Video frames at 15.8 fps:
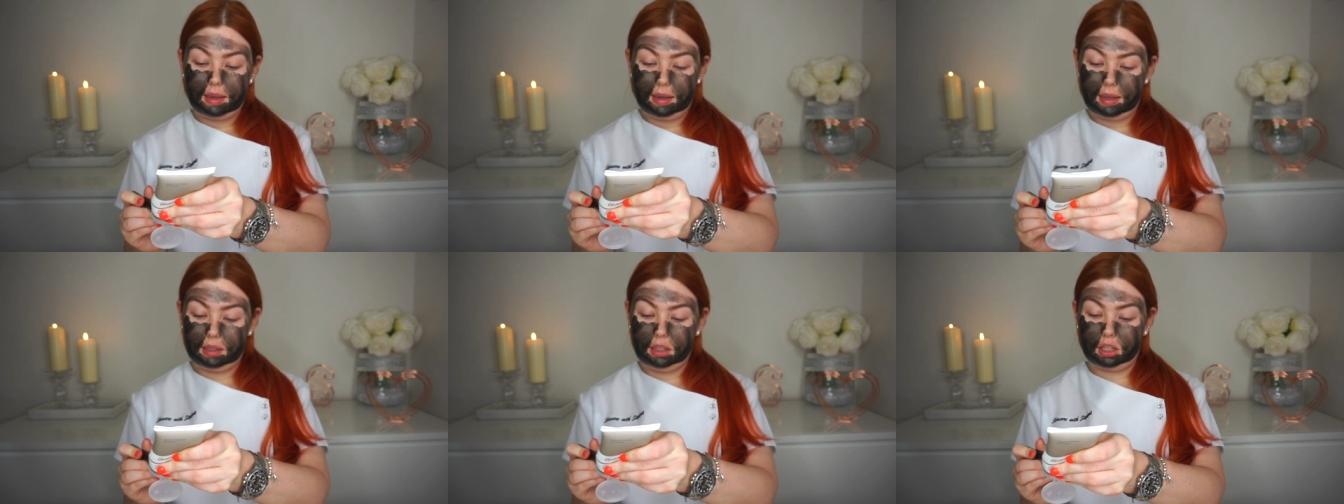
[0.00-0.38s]

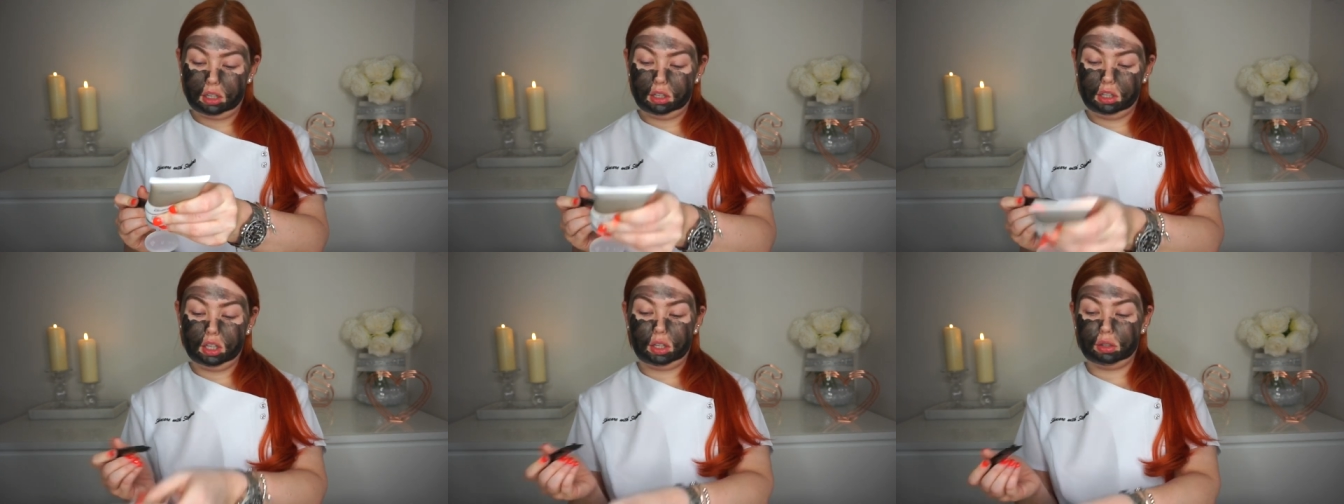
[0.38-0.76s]
And you
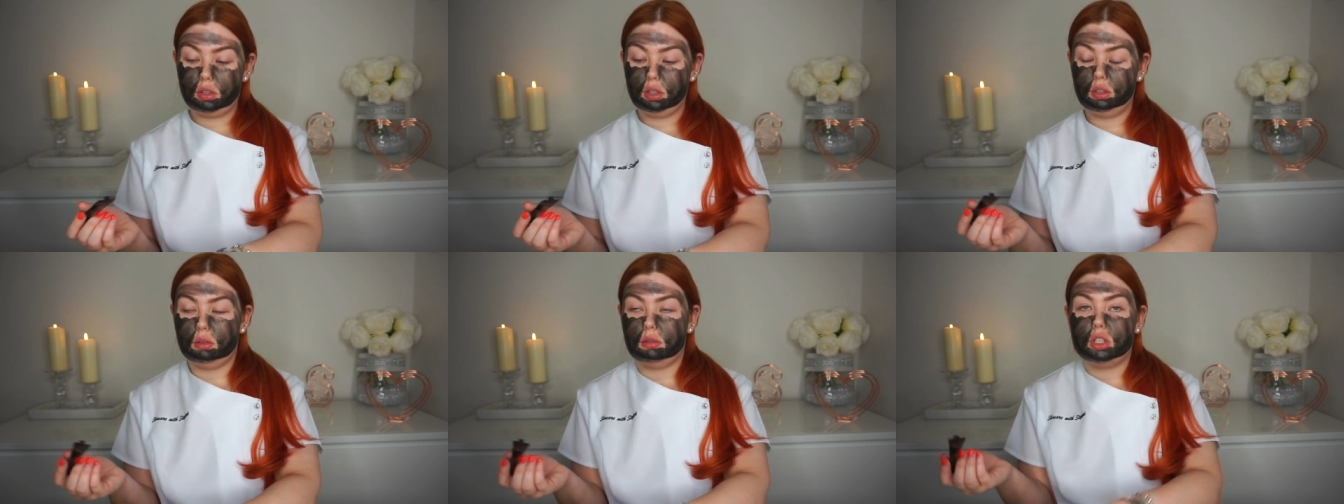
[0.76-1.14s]

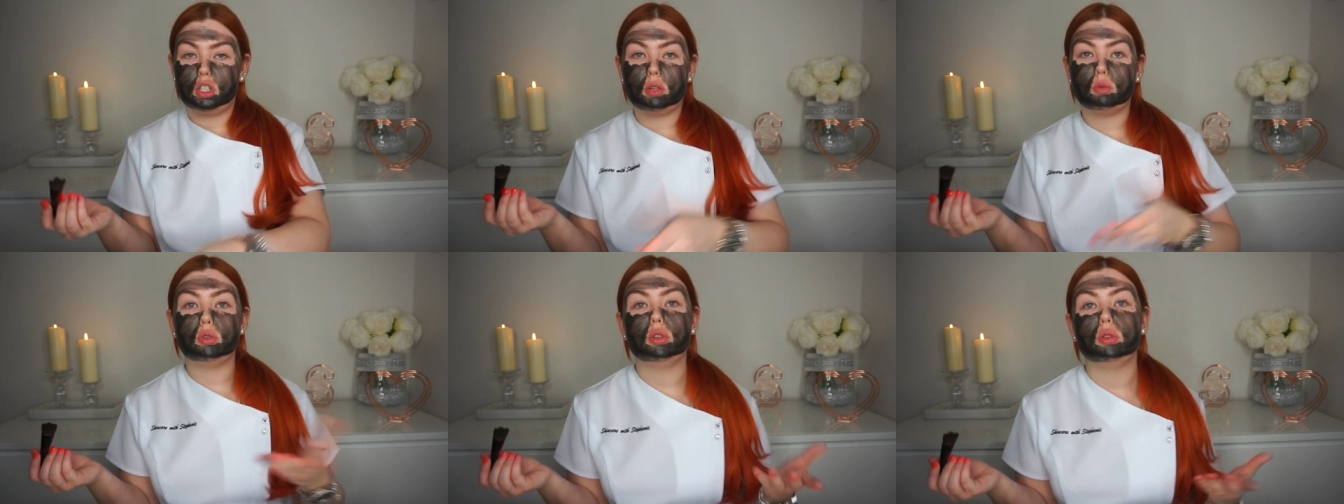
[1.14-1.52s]

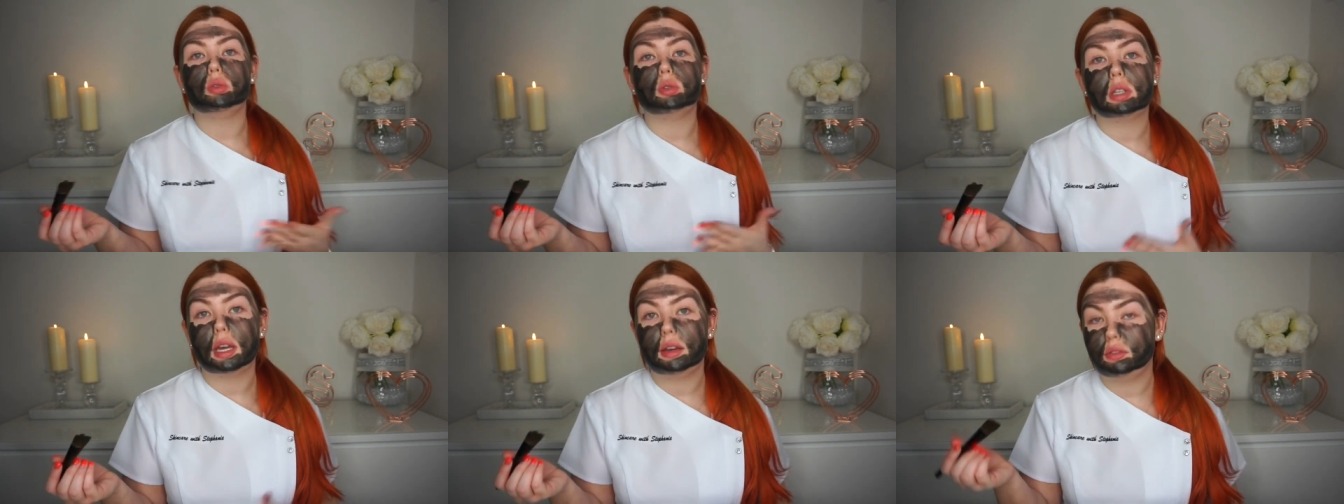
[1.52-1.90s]
don't
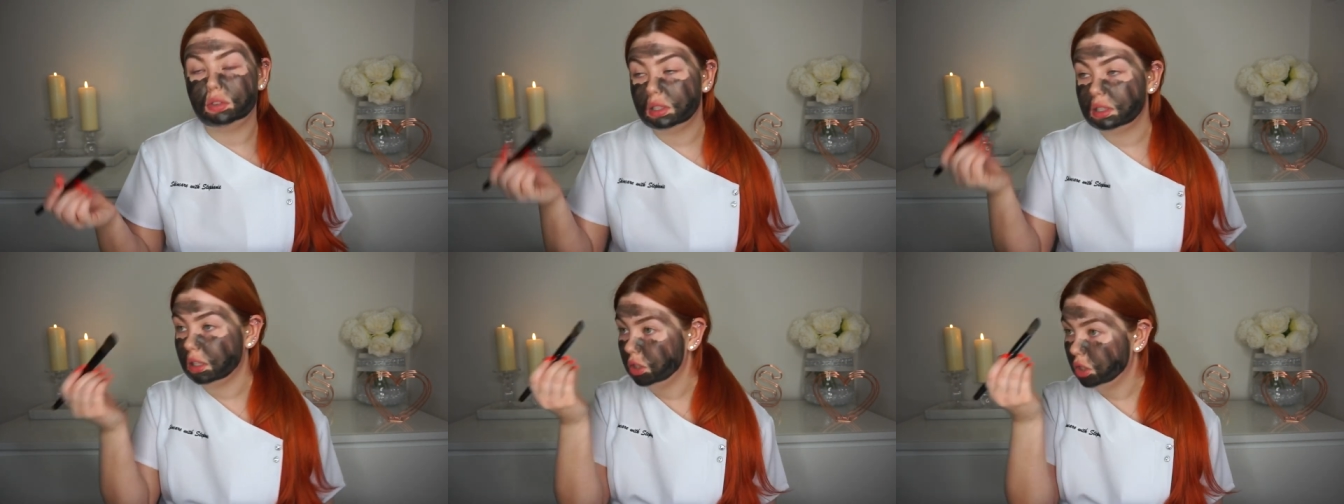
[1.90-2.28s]
use it
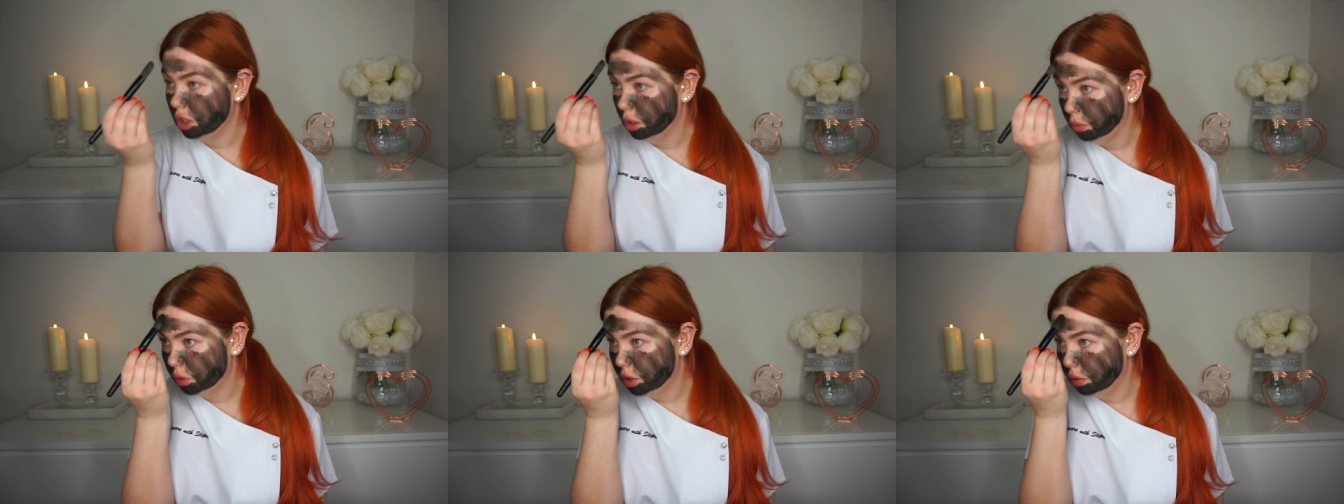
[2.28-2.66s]
every day, so
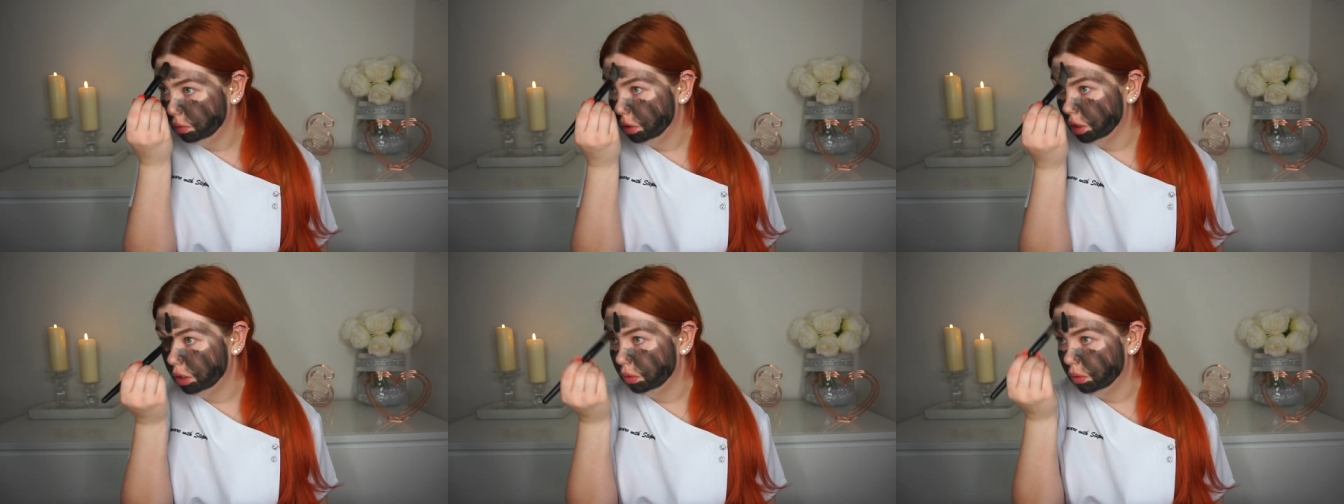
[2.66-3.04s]
you would
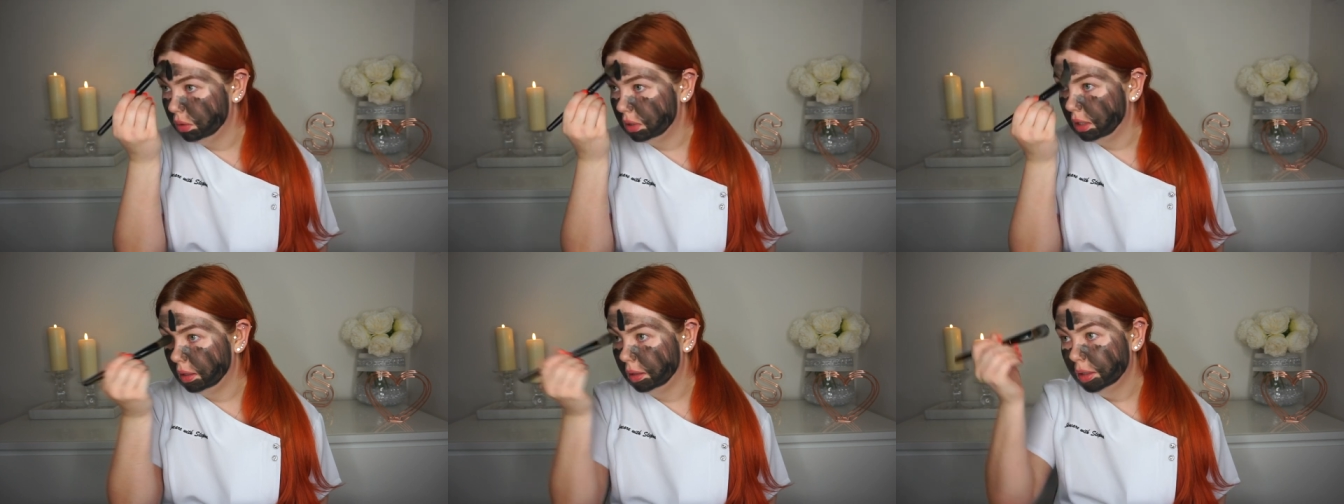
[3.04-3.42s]
only
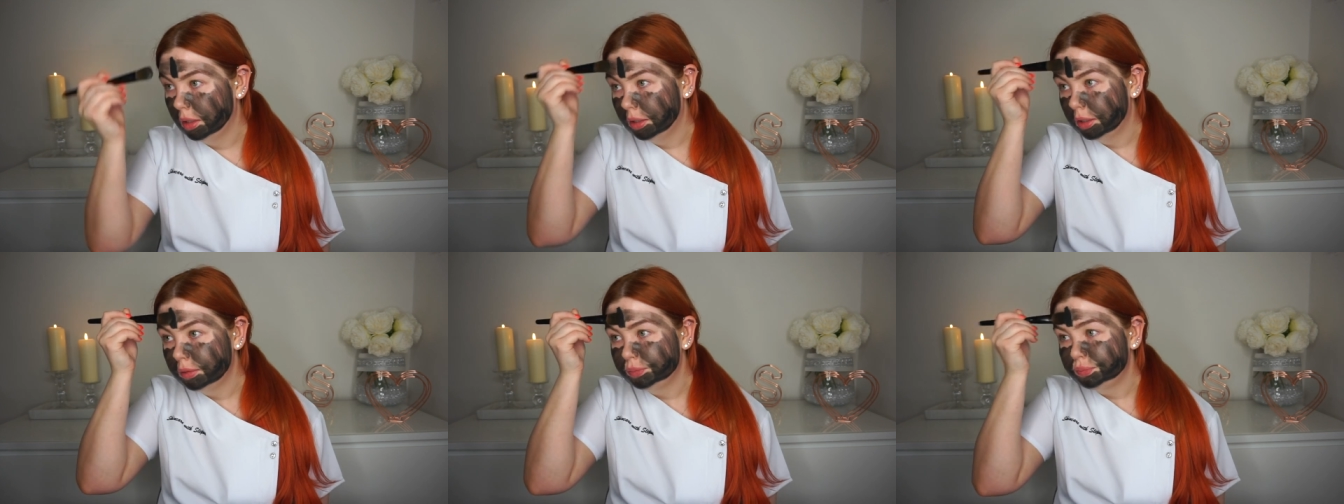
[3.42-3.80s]
use it
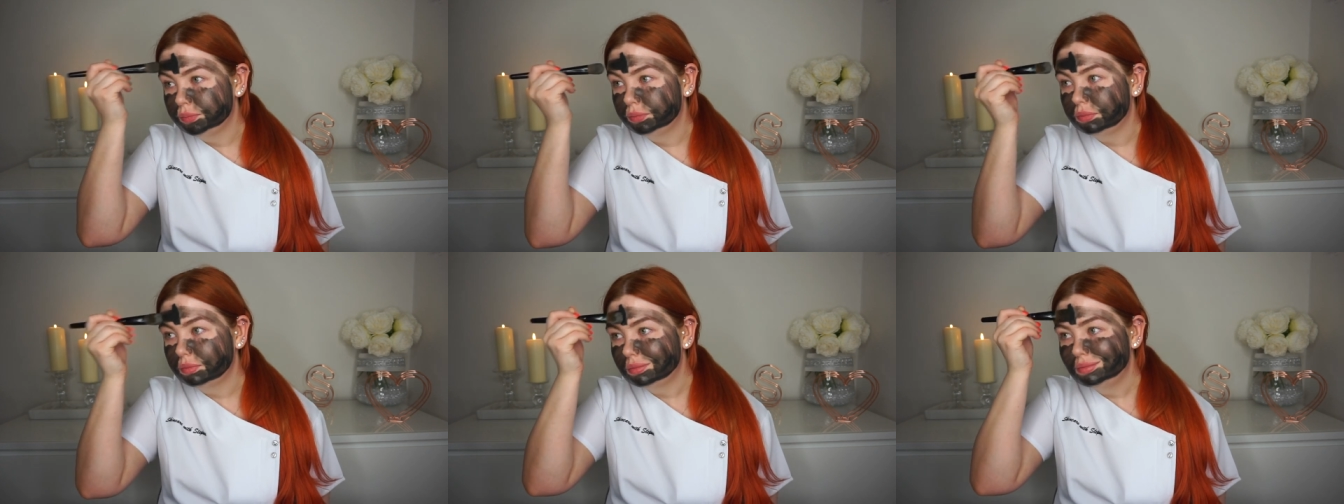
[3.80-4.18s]

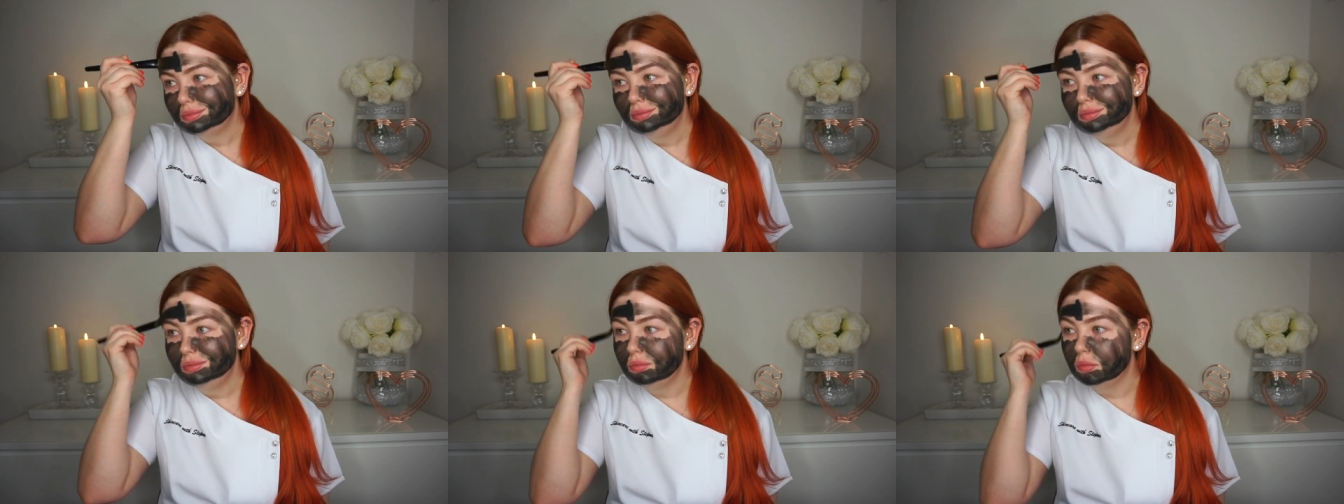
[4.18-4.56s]

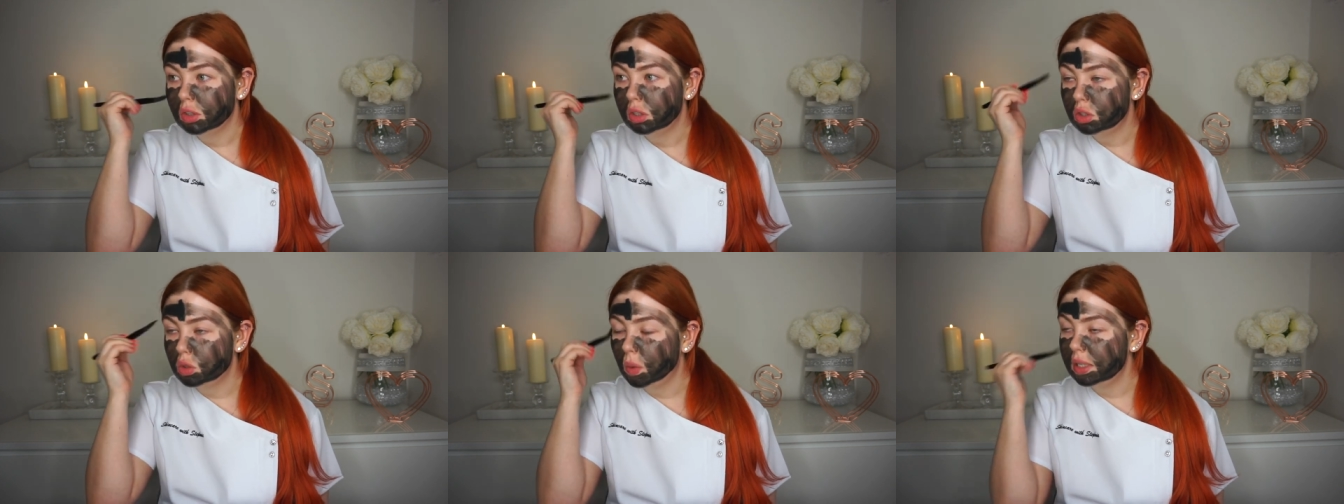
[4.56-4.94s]

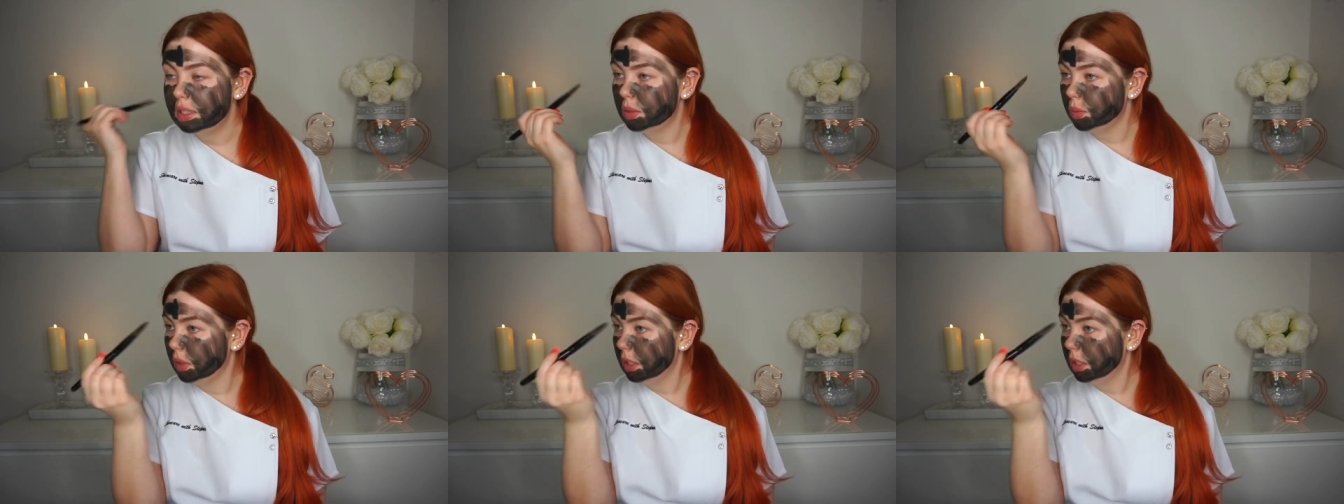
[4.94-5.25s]
twice a